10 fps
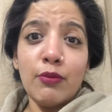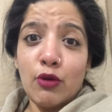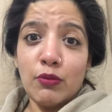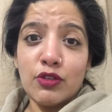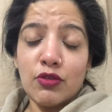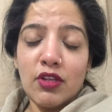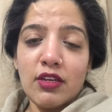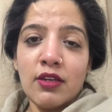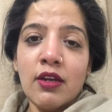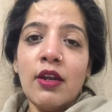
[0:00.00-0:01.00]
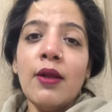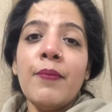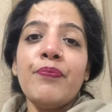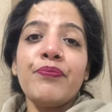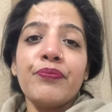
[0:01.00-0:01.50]
I promise you that.
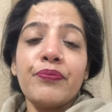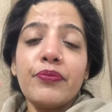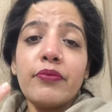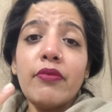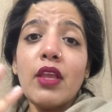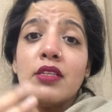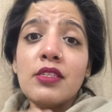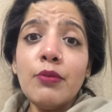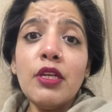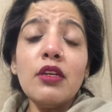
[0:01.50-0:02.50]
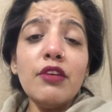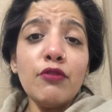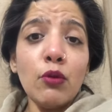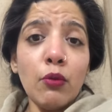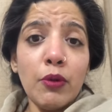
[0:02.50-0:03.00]
Similarly
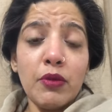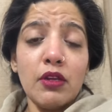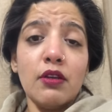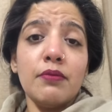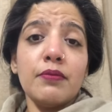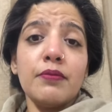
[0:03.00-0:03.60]
for women,